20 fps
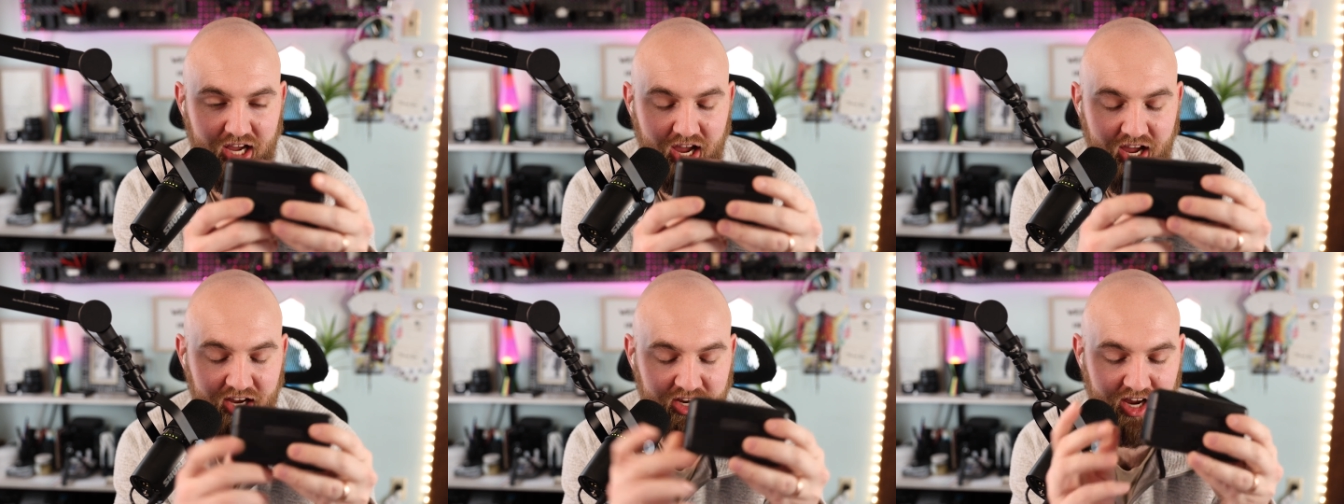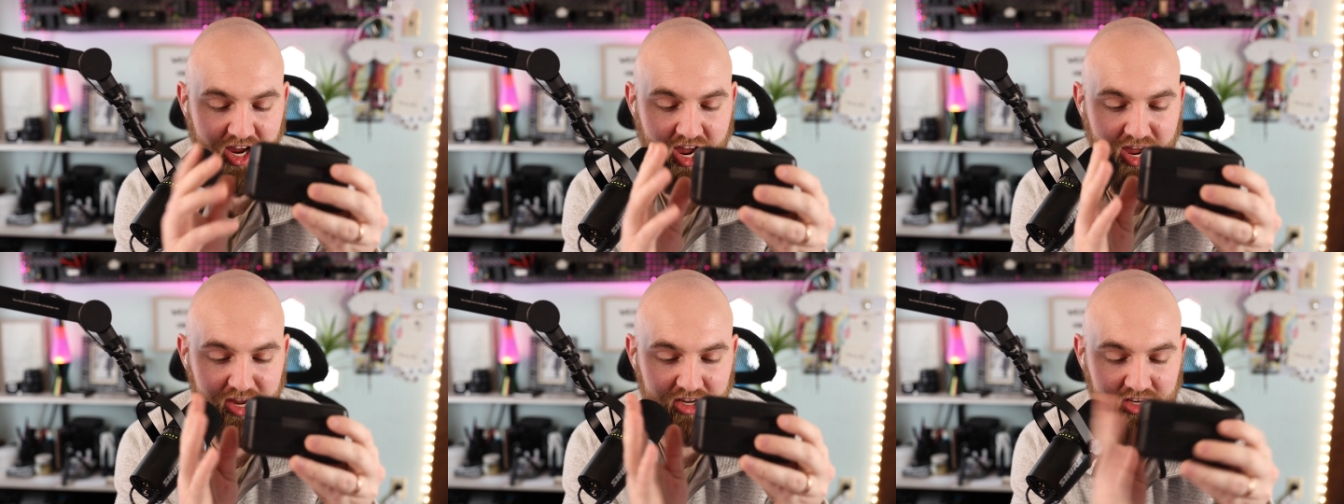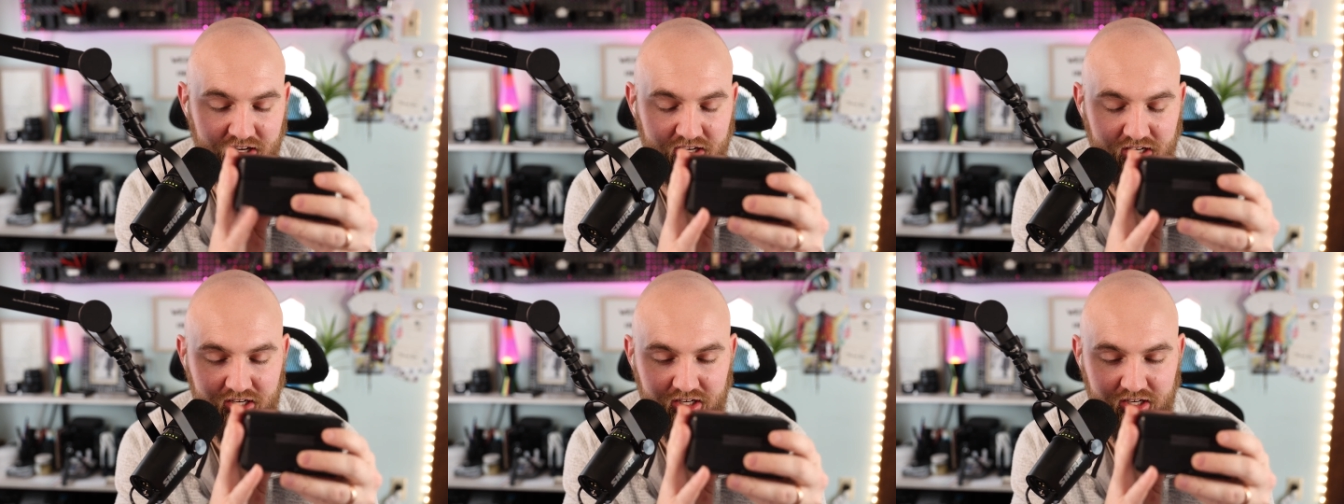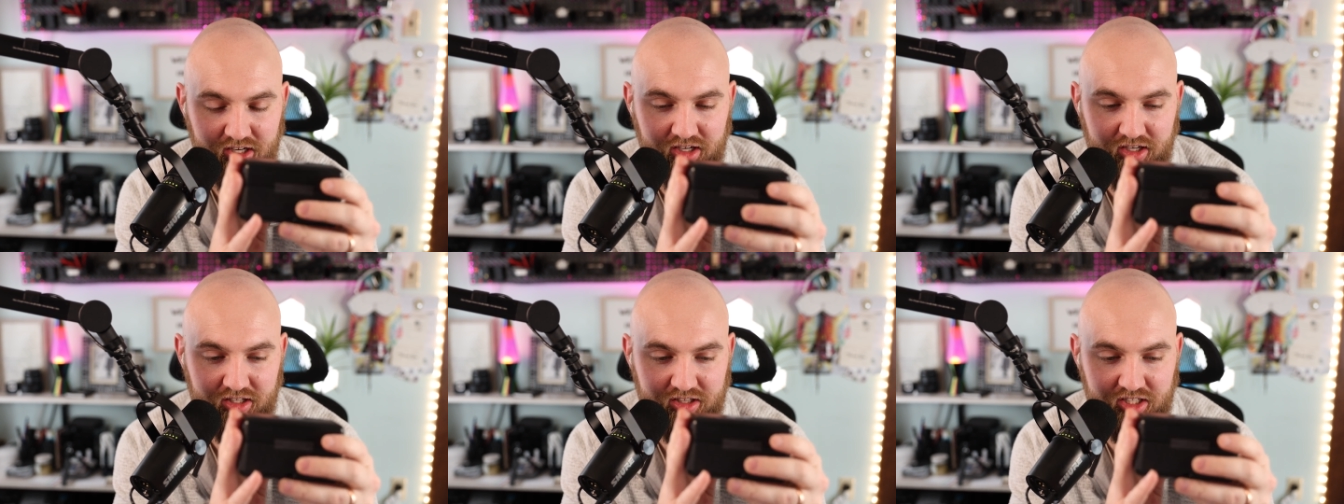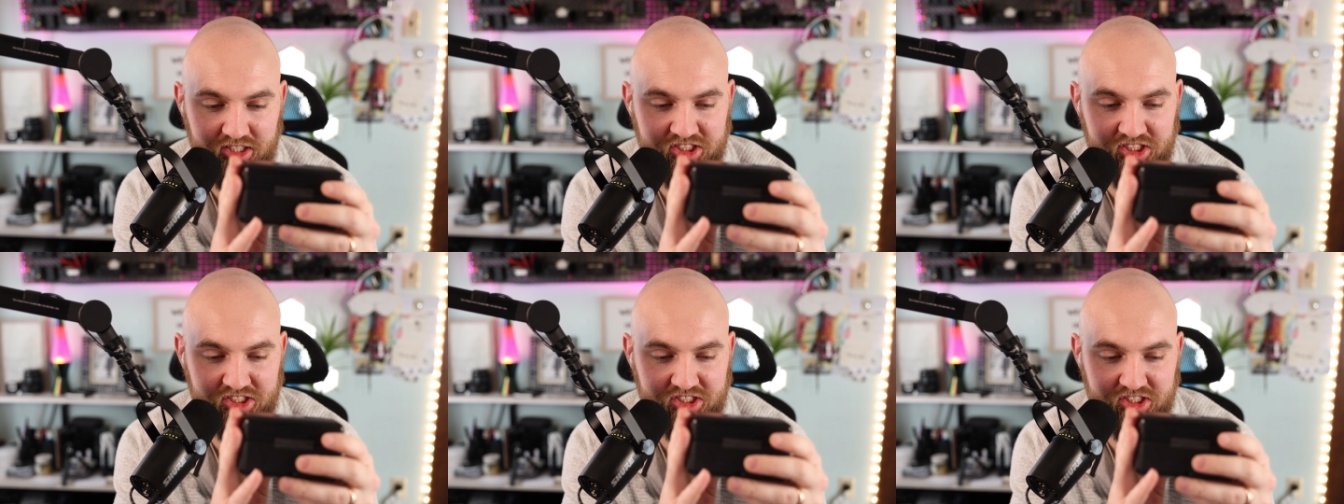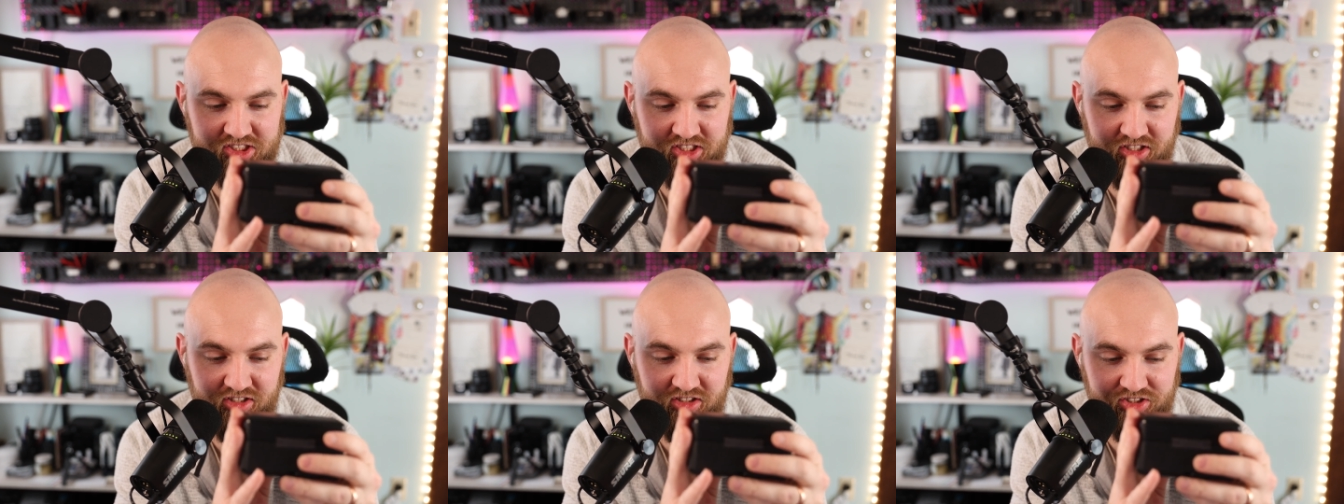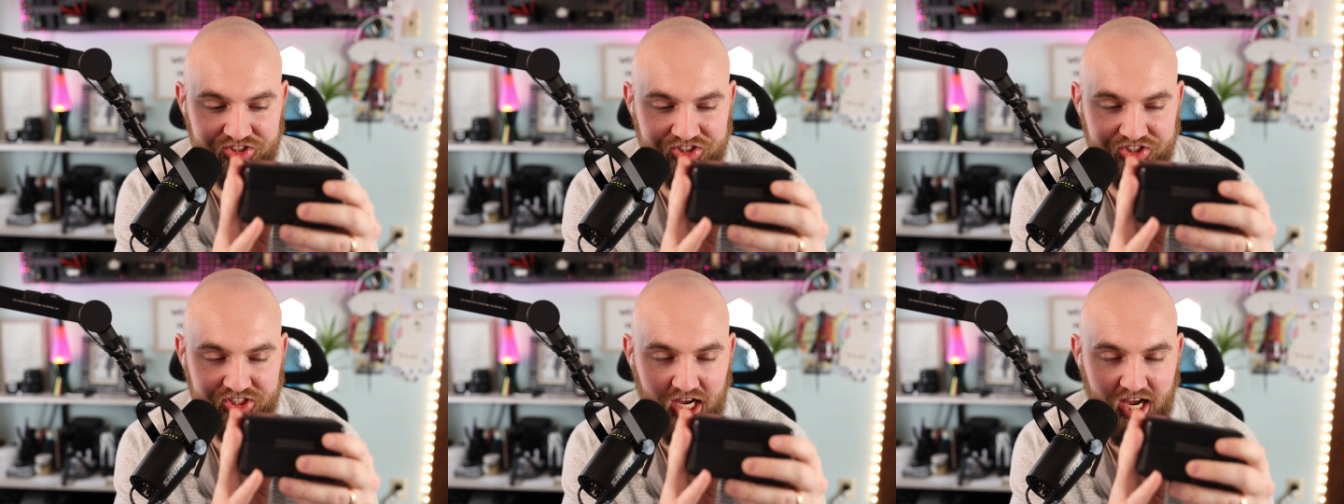Okay, I this is just a little
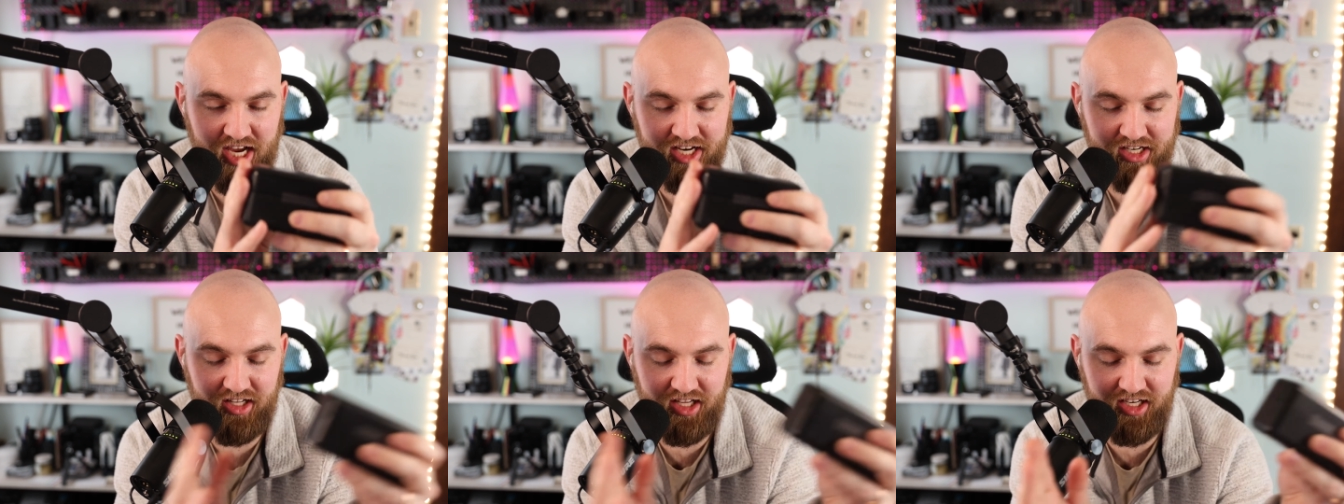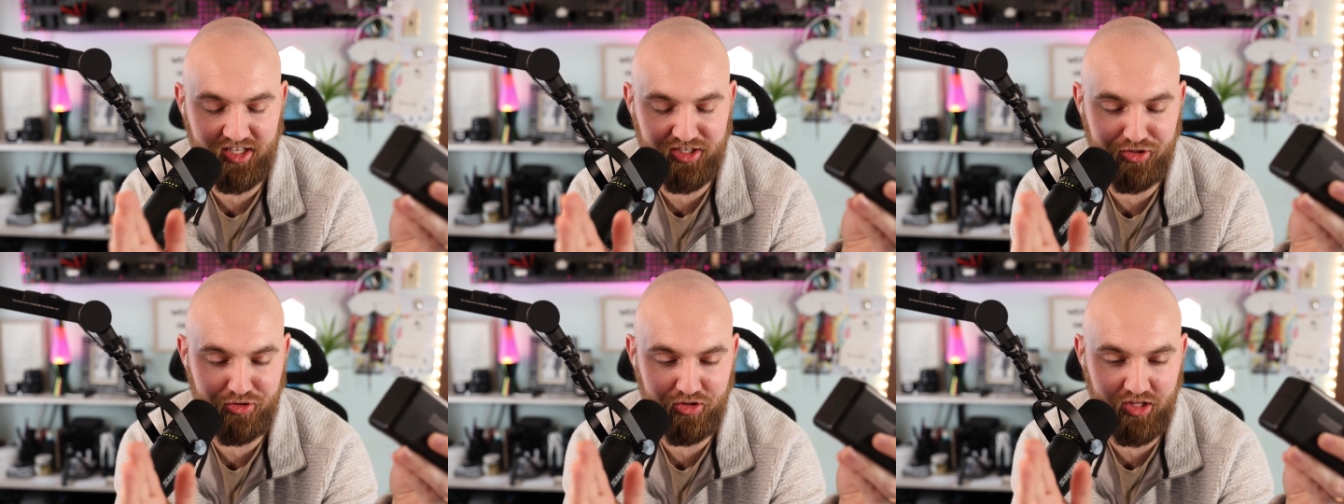side like note.